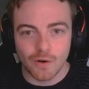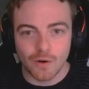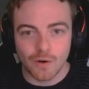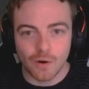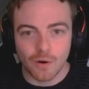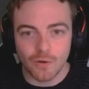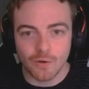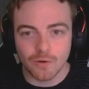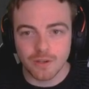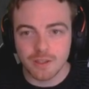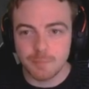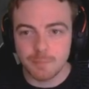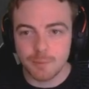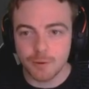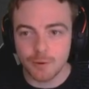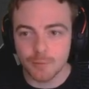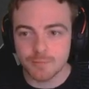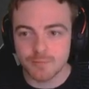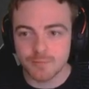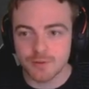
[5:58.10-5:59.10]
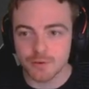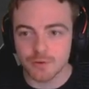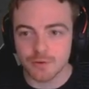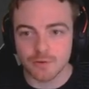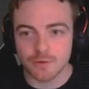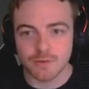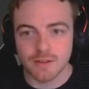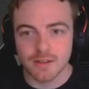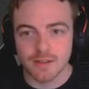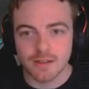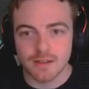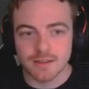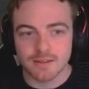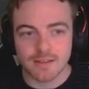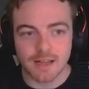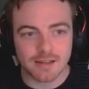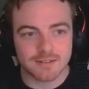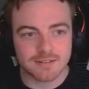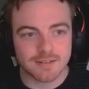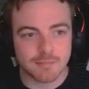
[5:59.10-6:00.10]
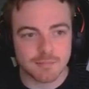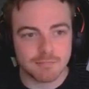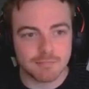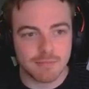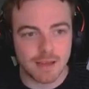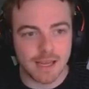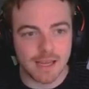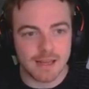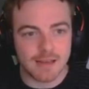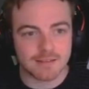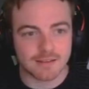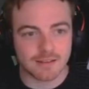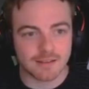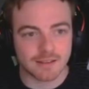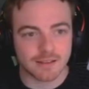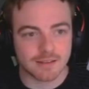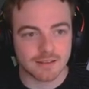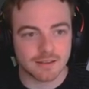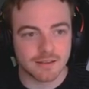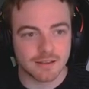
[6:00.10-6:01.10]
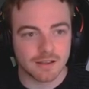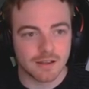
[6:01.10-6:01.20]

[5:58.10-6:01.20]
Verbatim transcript: Holy poop, dude. That is amazing.